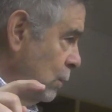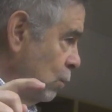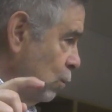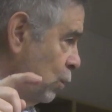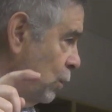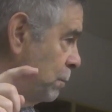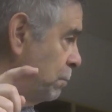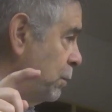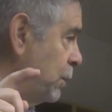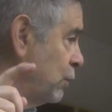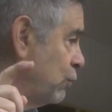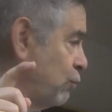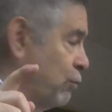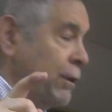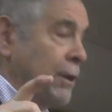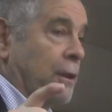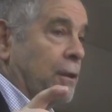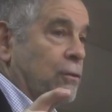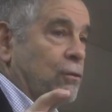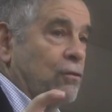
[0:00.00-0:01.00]
would be
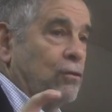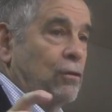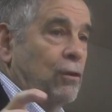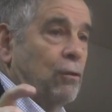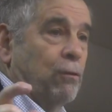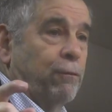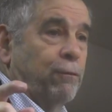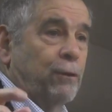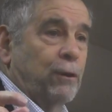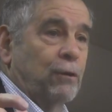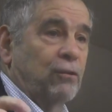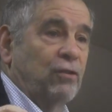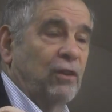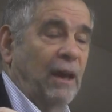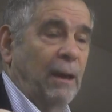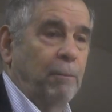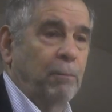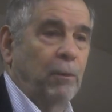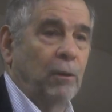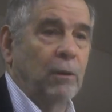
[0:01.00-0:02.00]
treated. So, for
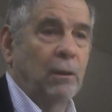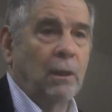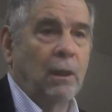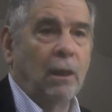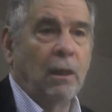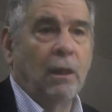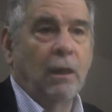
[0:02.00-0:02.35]
example,